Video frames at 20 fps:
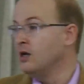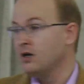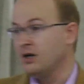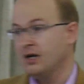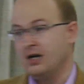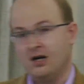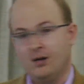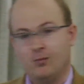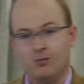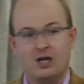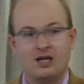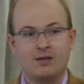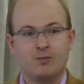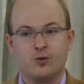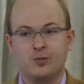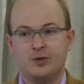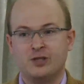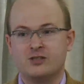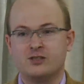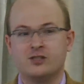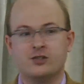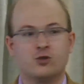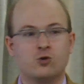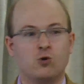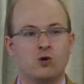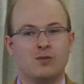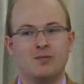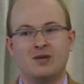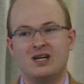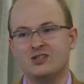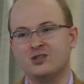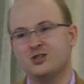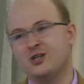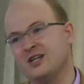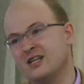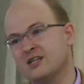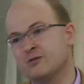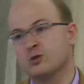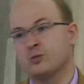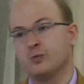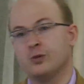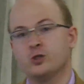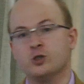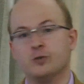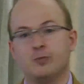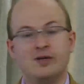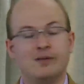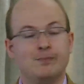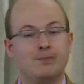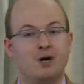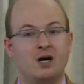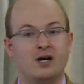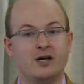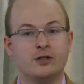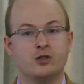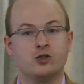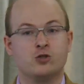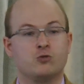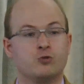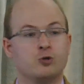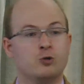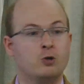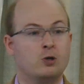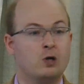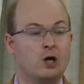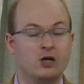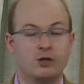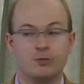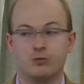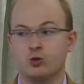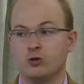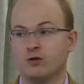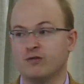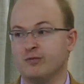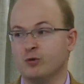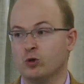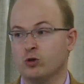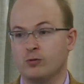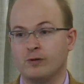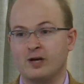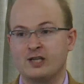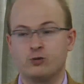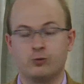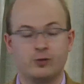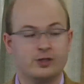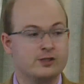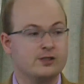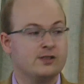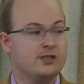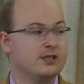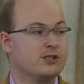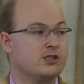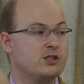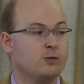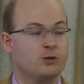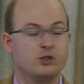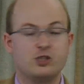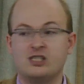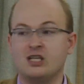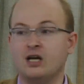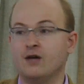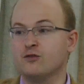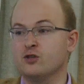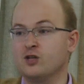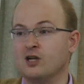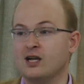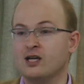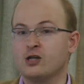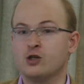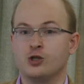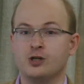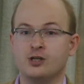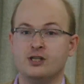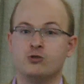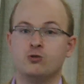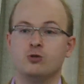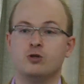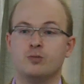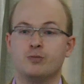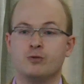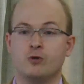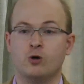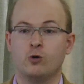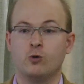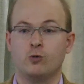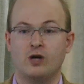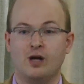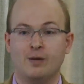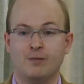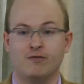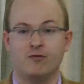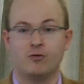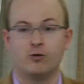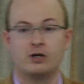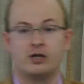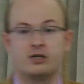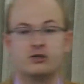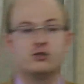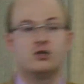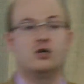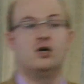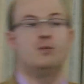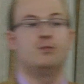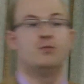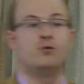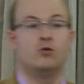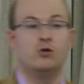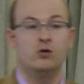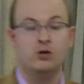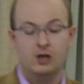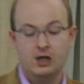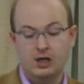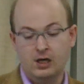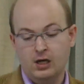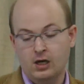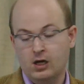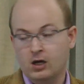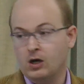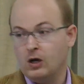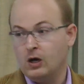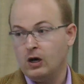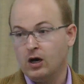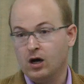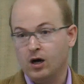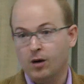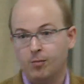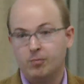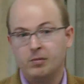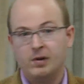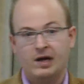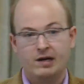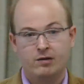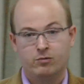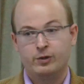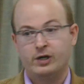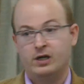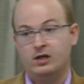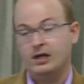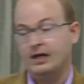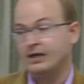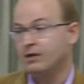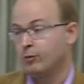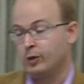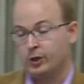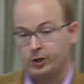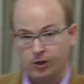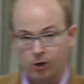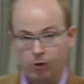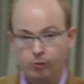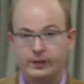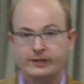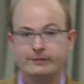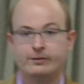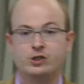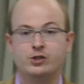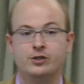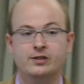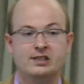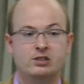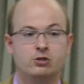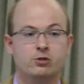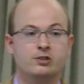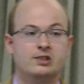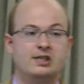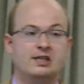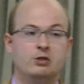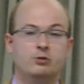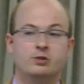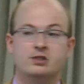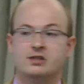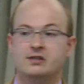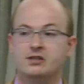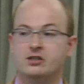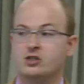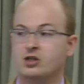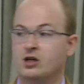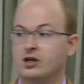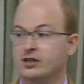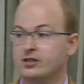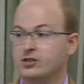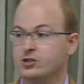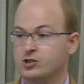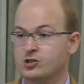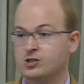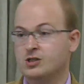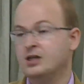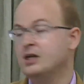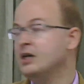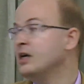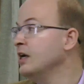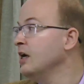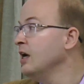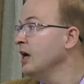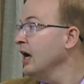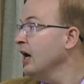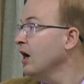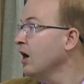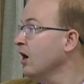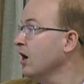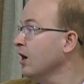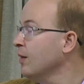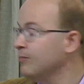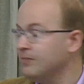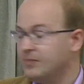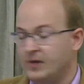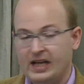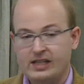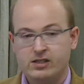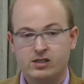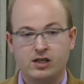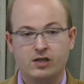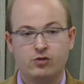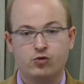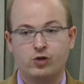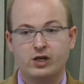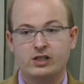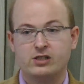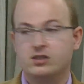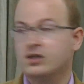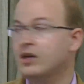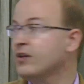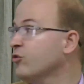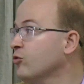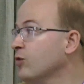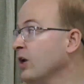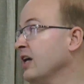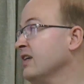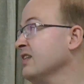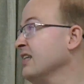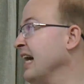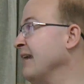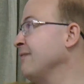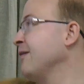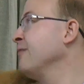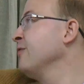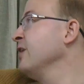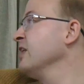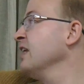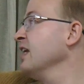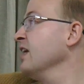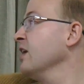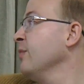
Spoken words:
Like propensity score matching, it was possibly biased through unobservable characteristics. There was self-selection into the program, for example. There were no regression discontinuity designs, et cetera, et cetera. And when we think